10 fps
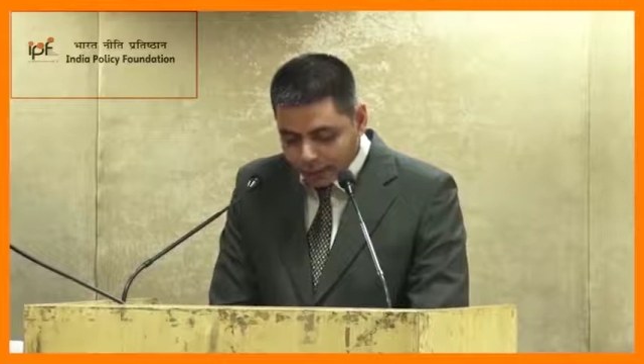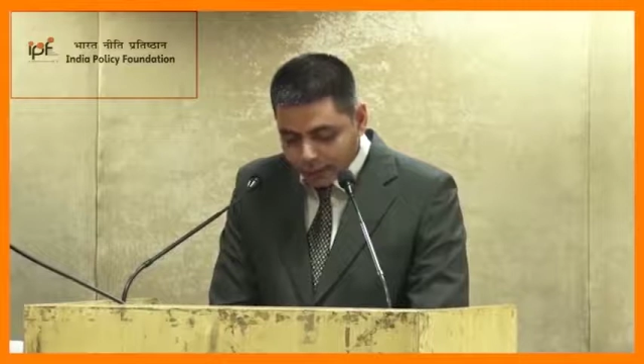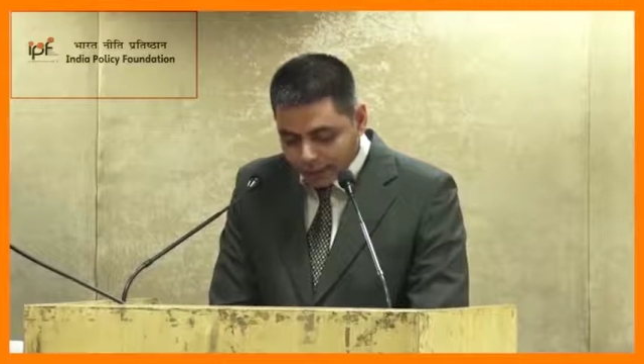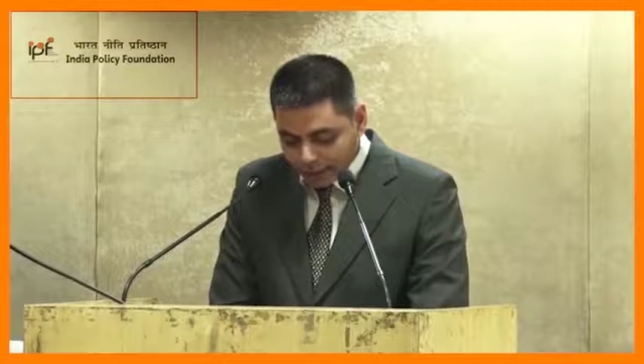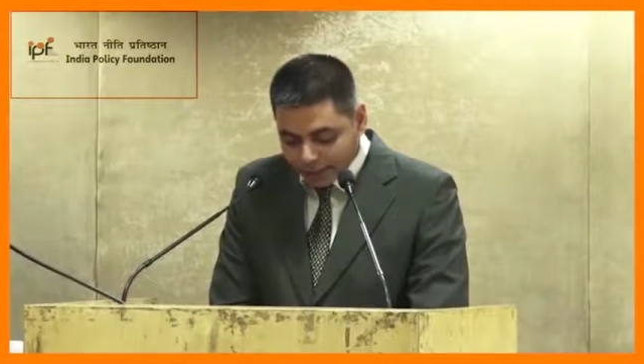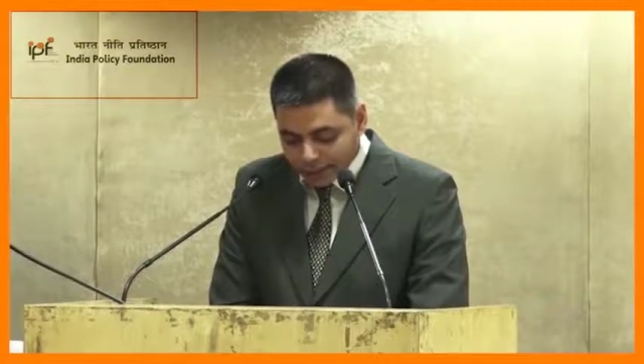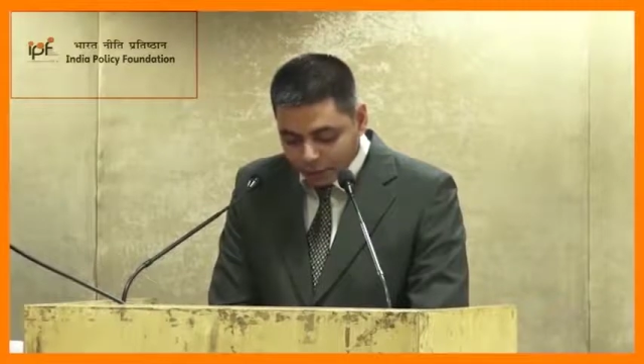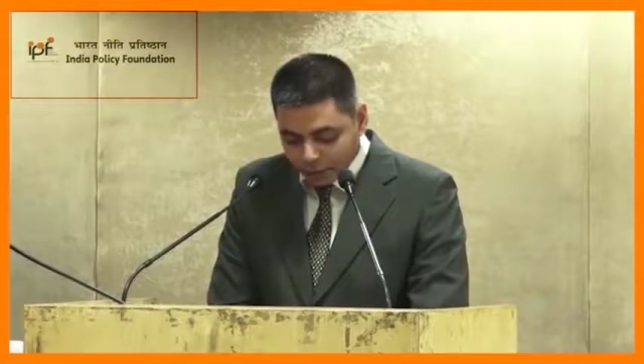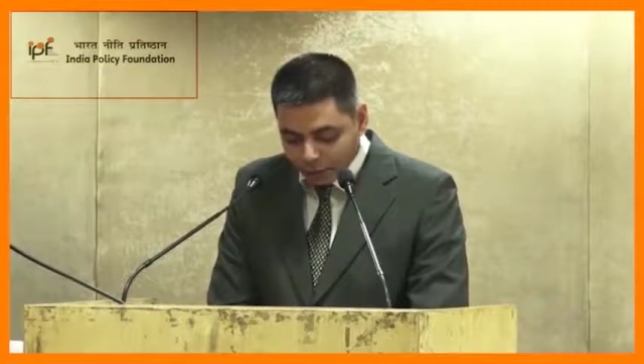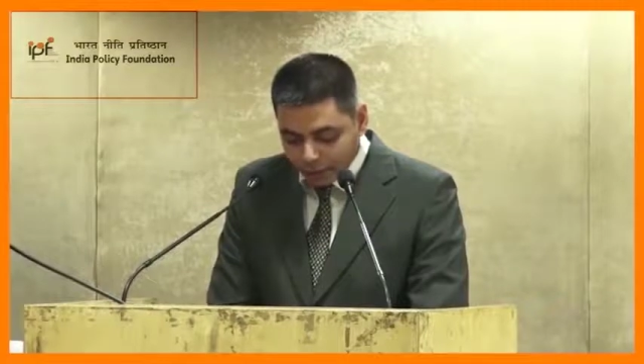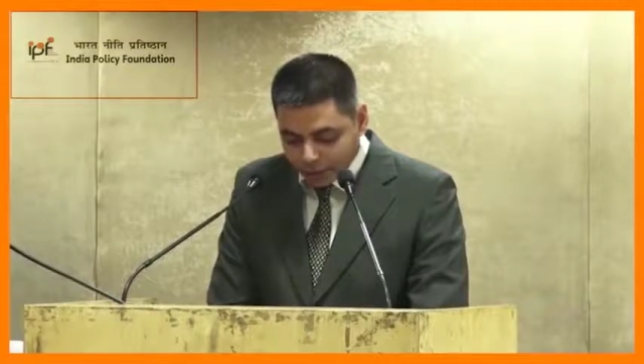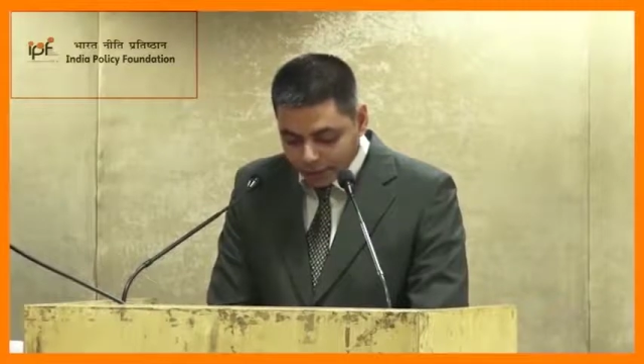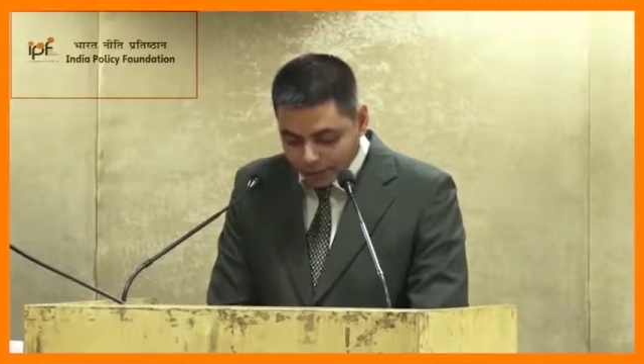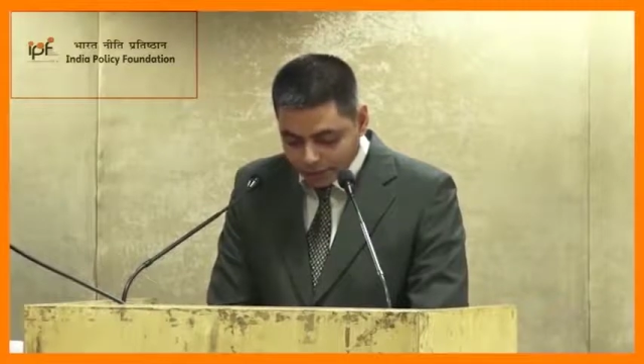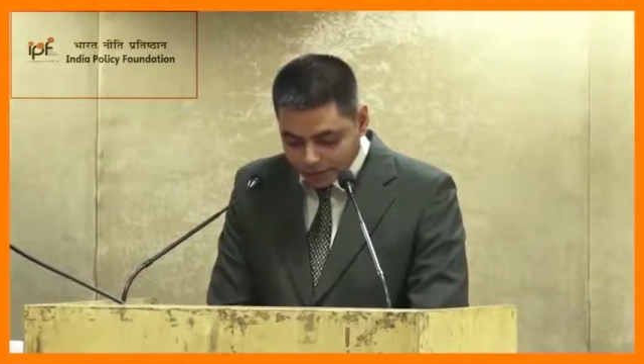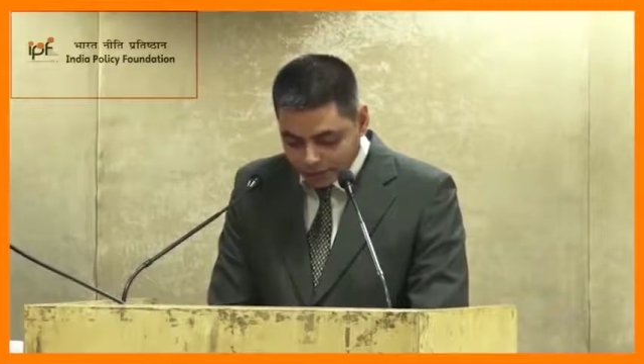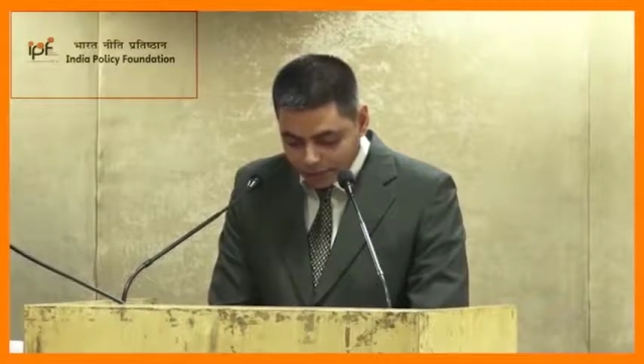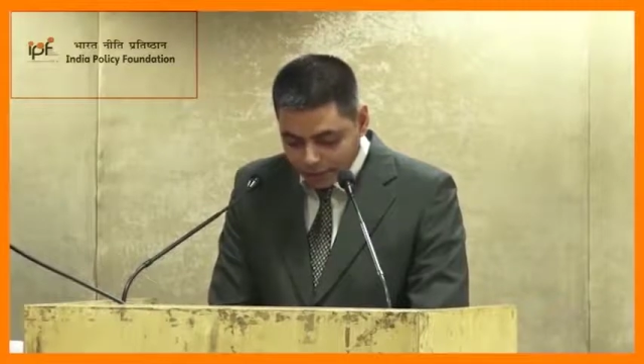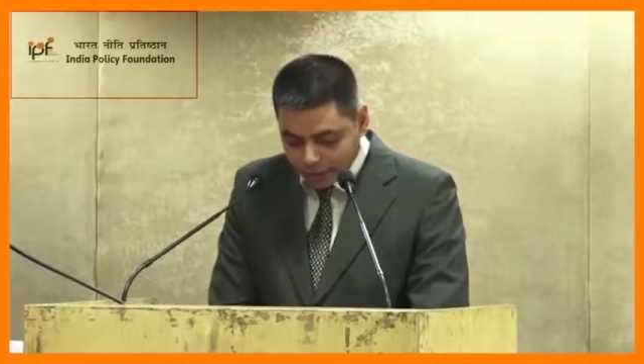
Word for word: in the 1971 killings.